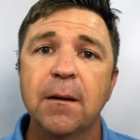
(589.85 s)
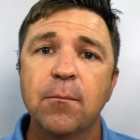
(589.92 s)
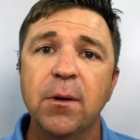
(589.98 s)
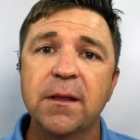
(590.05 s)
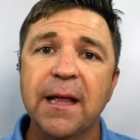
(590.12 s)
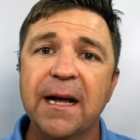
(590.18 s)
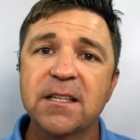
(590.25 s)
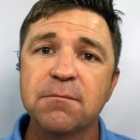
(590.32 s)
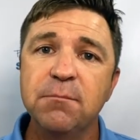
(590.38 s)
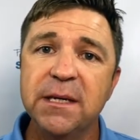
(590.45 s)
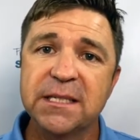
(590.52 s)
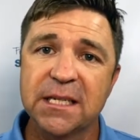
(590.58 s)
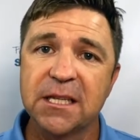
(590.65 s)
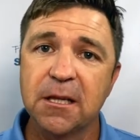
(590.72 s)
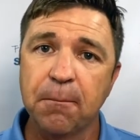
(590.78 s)
But that's
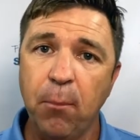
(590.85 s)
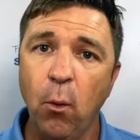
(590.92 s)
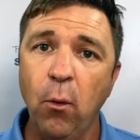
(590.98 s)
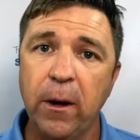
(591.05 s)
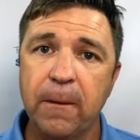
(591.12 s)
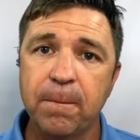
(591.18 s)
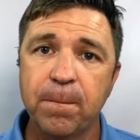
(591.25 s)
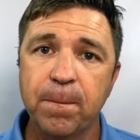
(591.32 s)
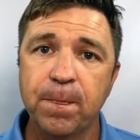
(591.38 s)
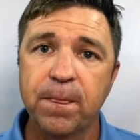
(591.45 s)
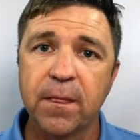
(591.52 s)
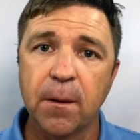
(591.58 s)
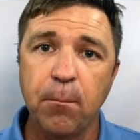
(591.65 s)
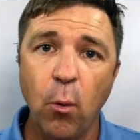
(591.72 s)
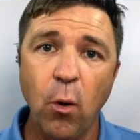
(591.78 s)
missing the point.
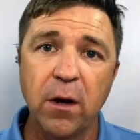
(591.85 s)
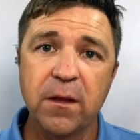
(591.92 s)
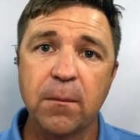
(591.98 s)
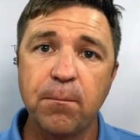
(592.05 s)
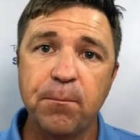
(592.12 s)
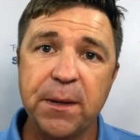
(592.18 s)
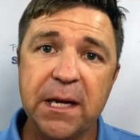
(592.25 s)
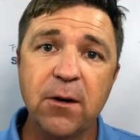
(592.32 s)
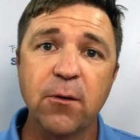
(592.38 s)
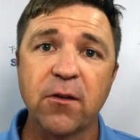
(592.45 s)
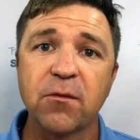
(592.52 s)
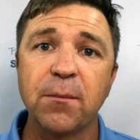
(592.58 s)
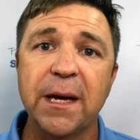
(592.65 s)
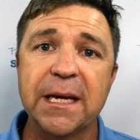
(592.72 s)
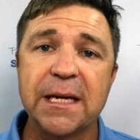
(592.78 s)
The point that Peter
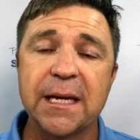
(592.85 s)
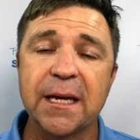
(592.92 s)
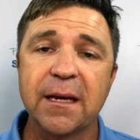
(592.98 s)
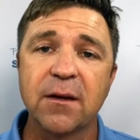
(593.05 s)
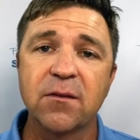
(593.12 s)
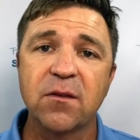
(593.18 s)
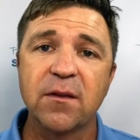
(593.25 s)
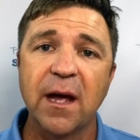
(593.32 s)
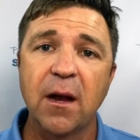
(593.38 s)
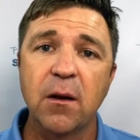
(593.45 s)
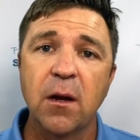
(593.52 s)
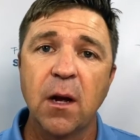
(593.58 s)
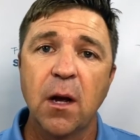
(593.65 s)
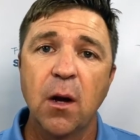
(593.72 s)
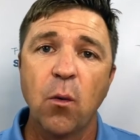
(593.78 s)
is making is
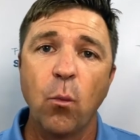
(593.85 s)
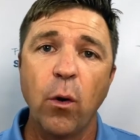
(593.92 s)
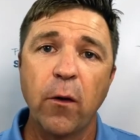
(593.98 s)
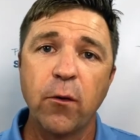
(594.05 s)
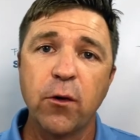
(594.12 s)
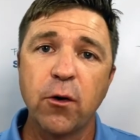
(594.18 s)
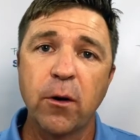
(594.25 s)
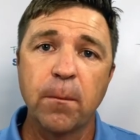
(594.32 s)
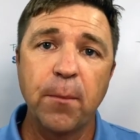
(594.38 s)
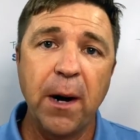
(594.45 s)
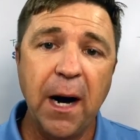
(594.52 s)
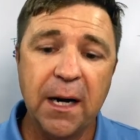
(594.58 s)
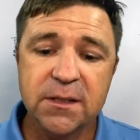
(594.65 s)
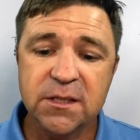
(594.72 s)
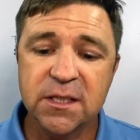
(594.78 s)
that whether you're in
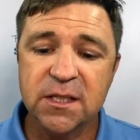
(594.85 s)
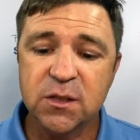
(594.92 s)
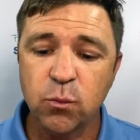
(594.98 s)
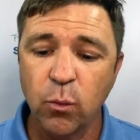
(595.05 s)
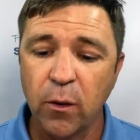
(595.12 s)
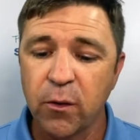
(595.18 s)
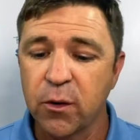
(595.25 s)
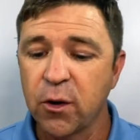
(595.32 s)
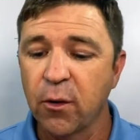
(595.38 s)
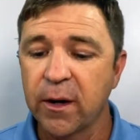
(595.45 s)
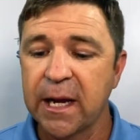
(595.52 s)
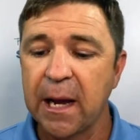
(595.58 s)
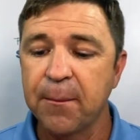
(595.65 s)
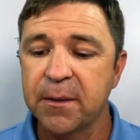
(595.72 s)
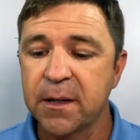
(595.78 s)
Pontus, whether you're
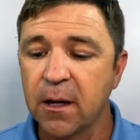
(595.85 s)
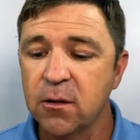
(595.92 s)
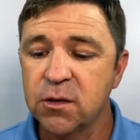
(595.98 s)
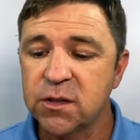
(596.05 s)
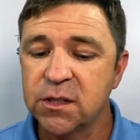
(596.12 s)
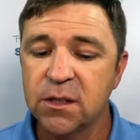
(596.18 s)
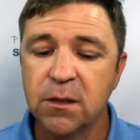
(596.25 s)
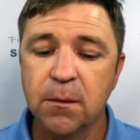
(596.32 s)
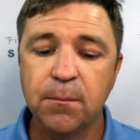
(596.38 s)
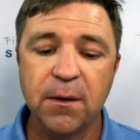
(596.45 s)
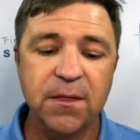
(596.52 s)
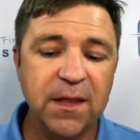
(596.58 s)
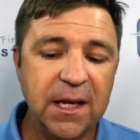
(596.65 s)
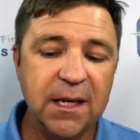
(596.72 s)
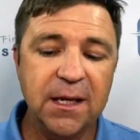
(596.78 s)
in Cappadocia,
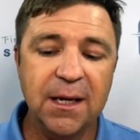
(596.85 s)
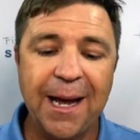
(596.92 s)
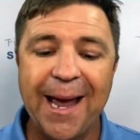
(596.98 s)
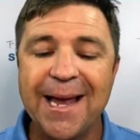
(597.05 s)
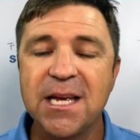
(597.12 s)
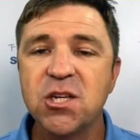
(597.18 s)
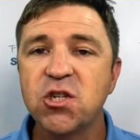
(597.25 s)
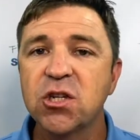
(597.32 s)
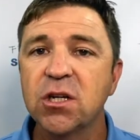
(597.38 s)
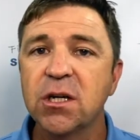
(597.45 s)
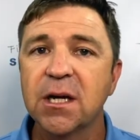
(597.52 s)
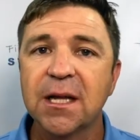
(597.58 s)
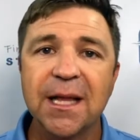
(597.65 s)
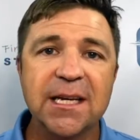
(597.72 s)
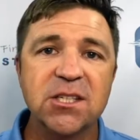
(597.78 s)
Bithynia,
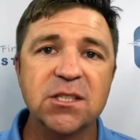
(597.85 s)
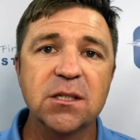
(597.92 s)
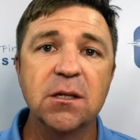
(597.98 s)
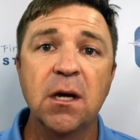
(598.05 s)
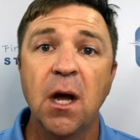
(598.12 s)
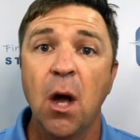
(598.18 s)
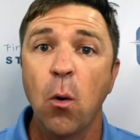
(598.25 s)
Asia, Galatia,